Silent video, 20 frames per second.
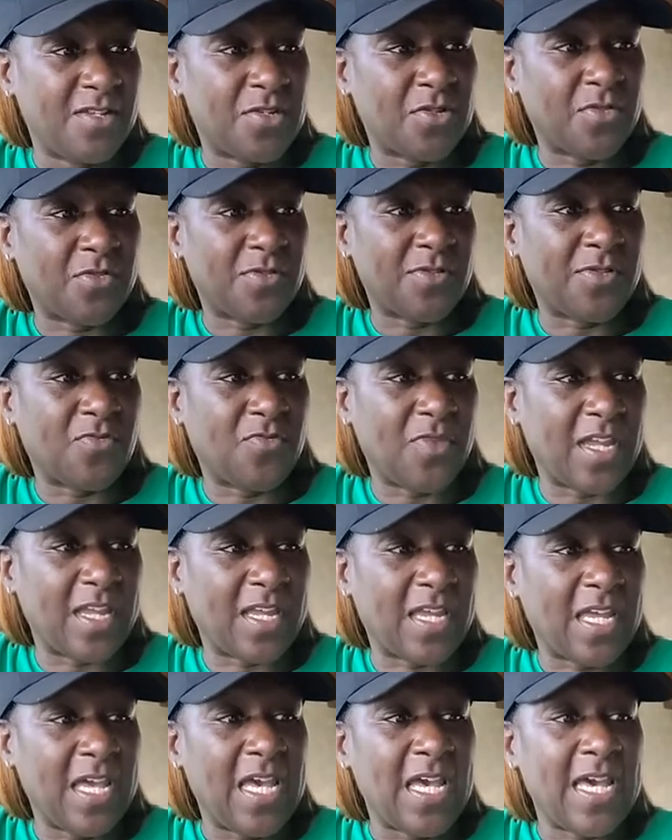during the week.
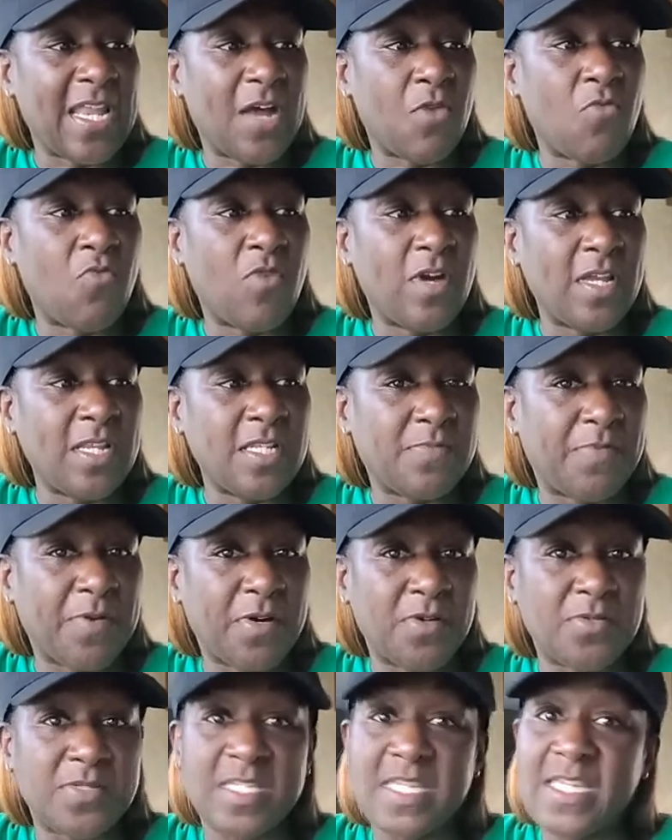And I wanted to
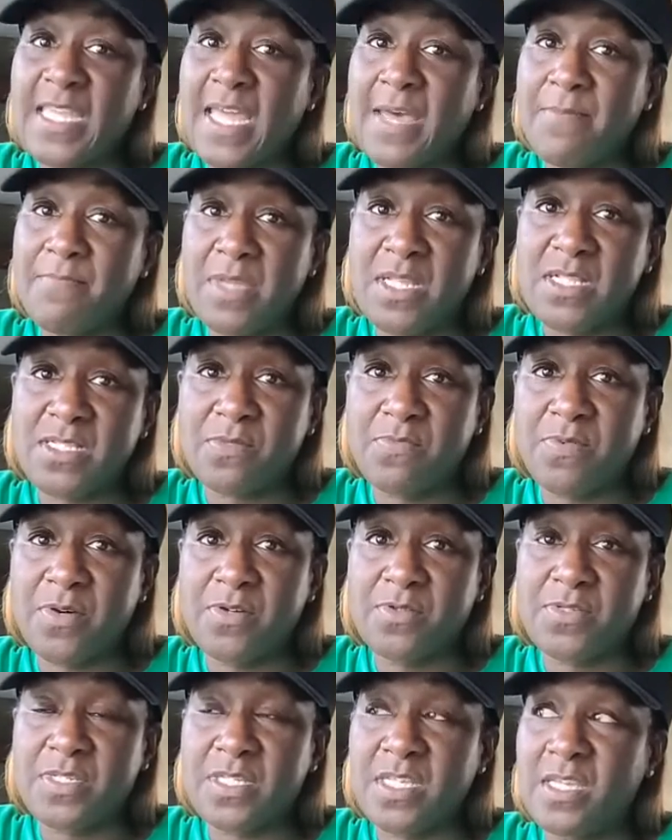post it, and I meant to
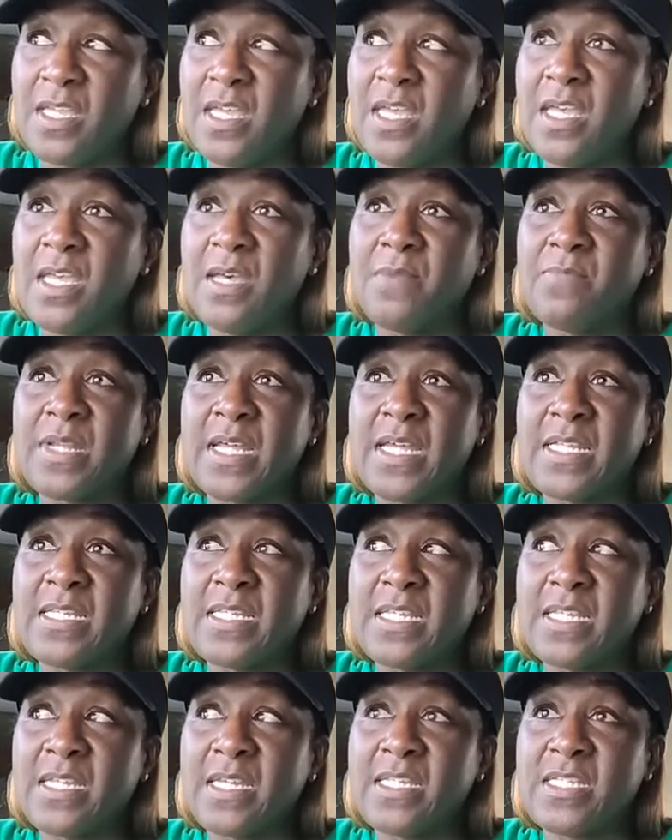post it, but I
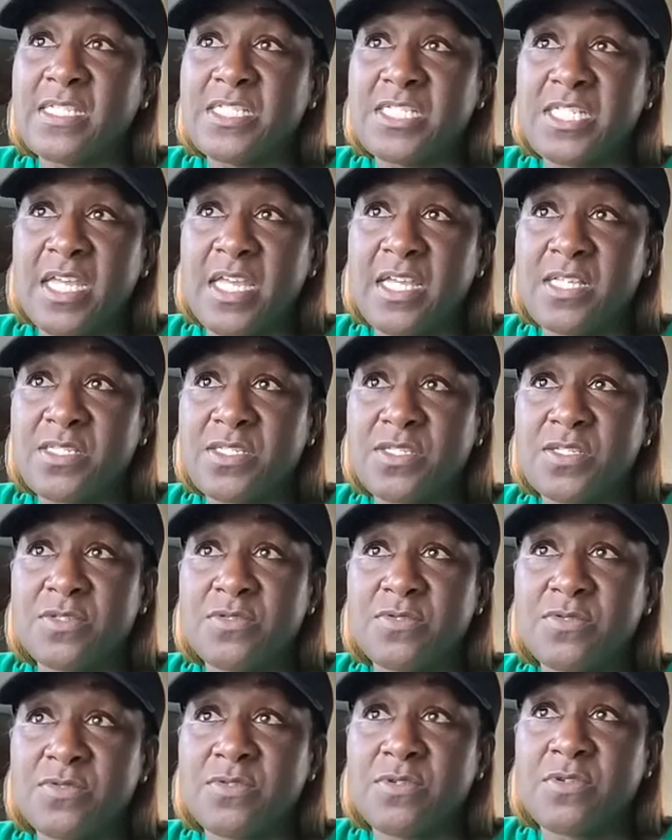didn't get a chance
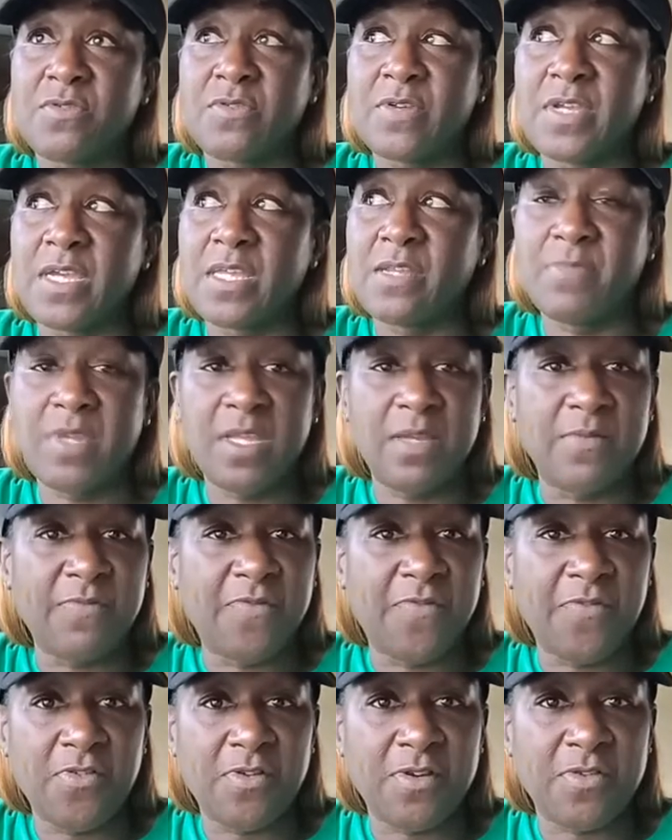to create a meme
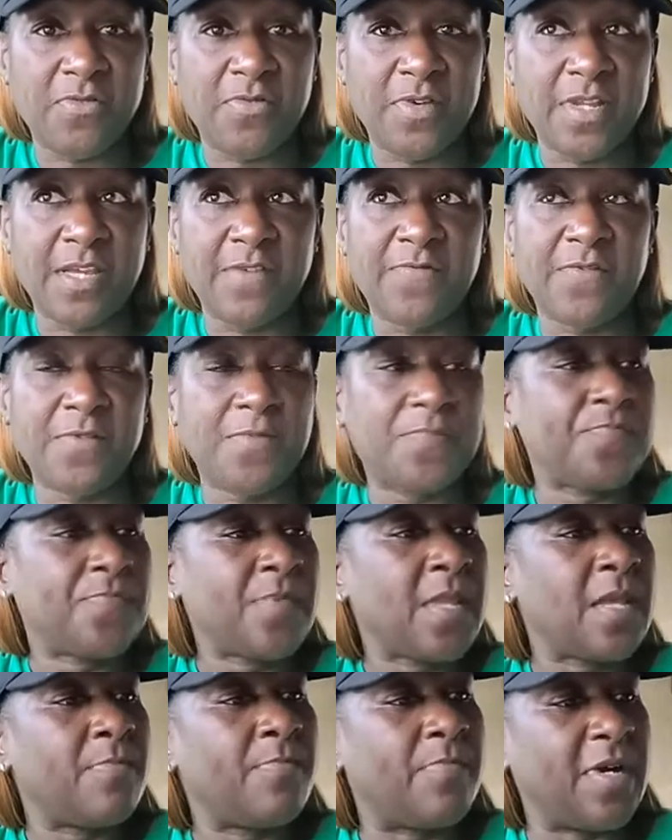for it or whatever.
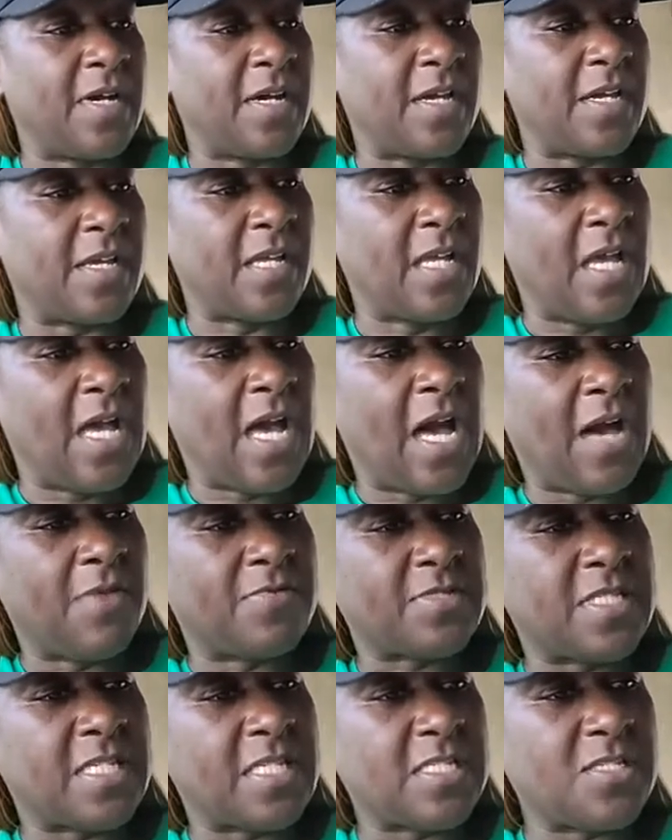But I
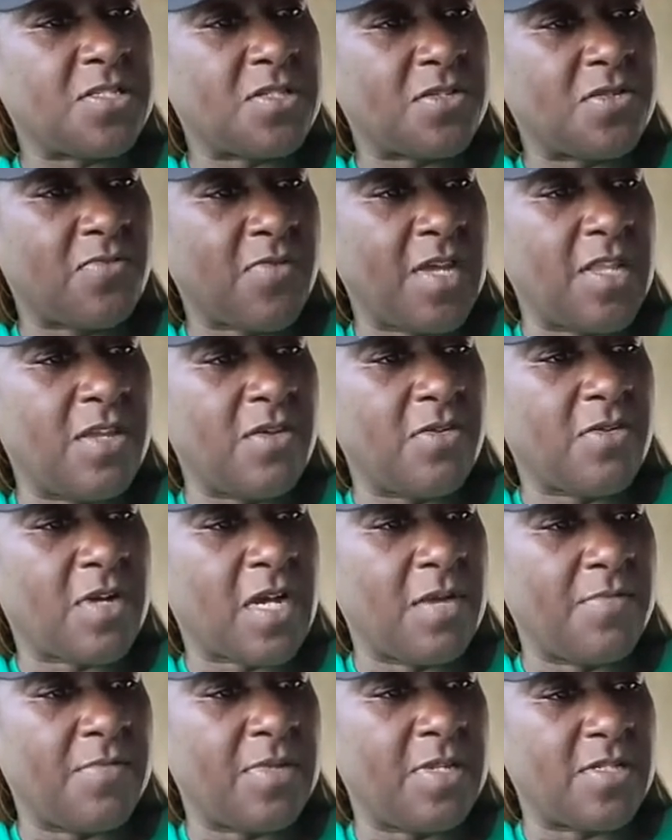was listening to the radio
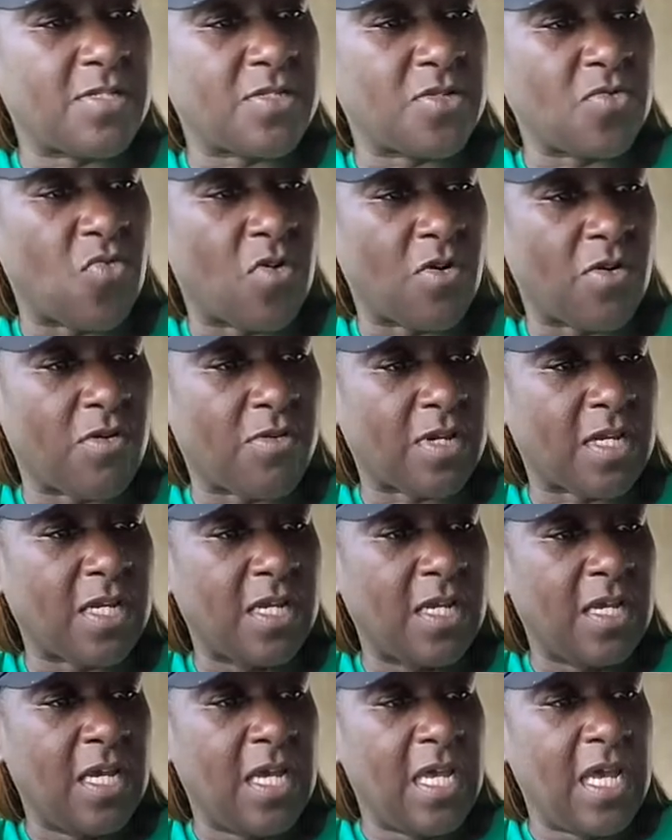coming into work,
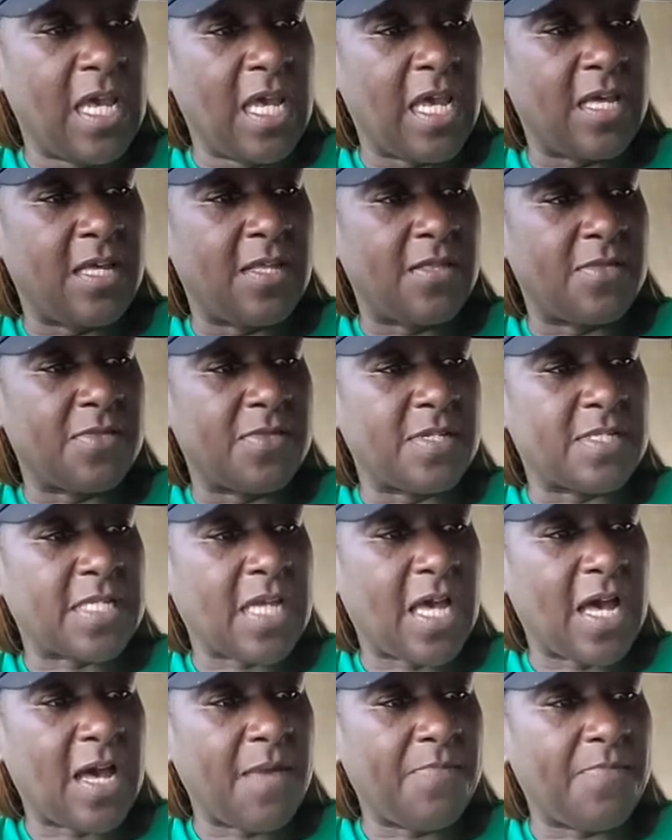and the
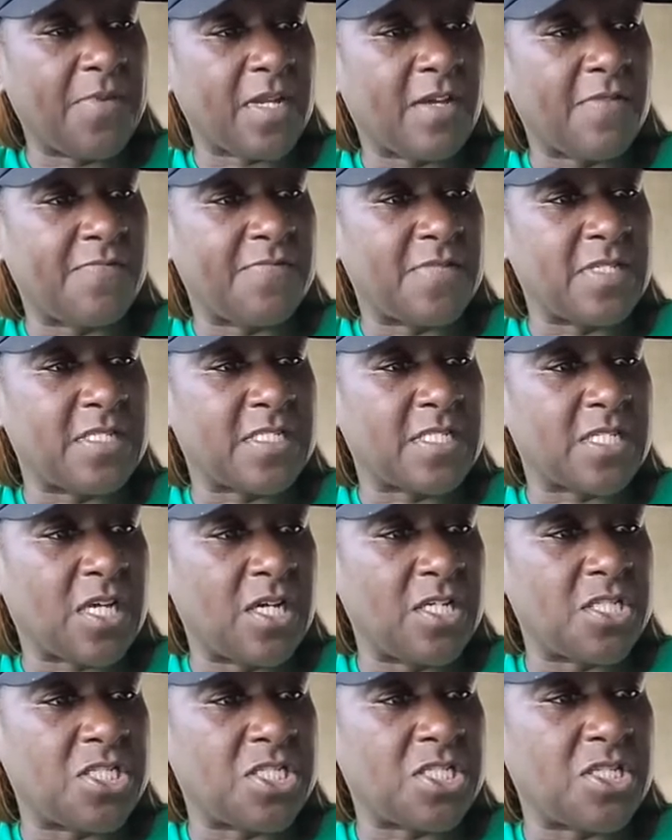topic of
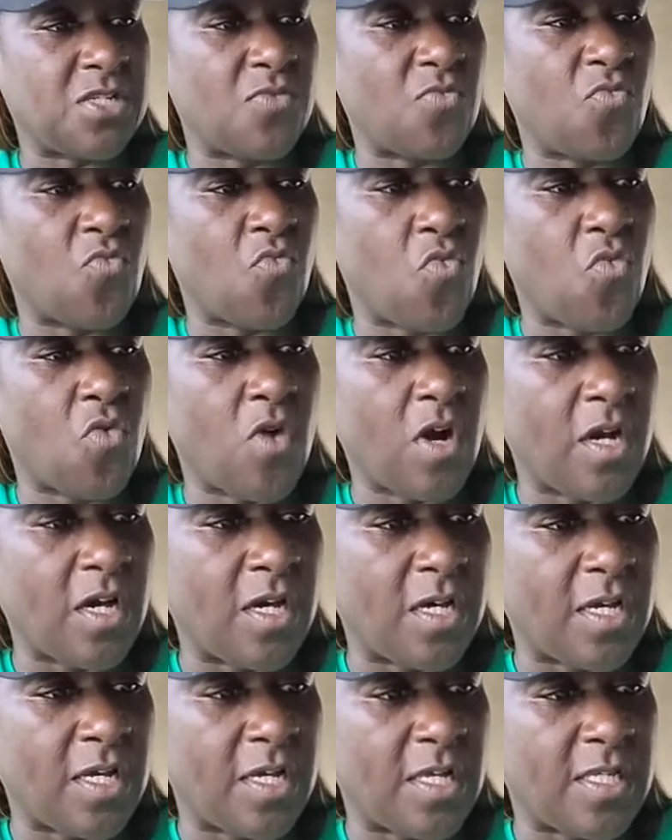discussion
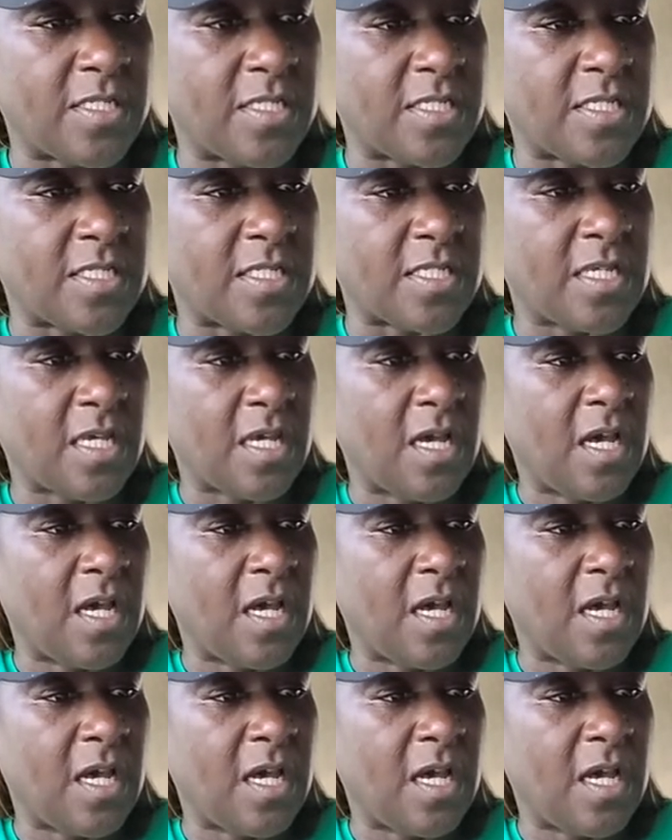was,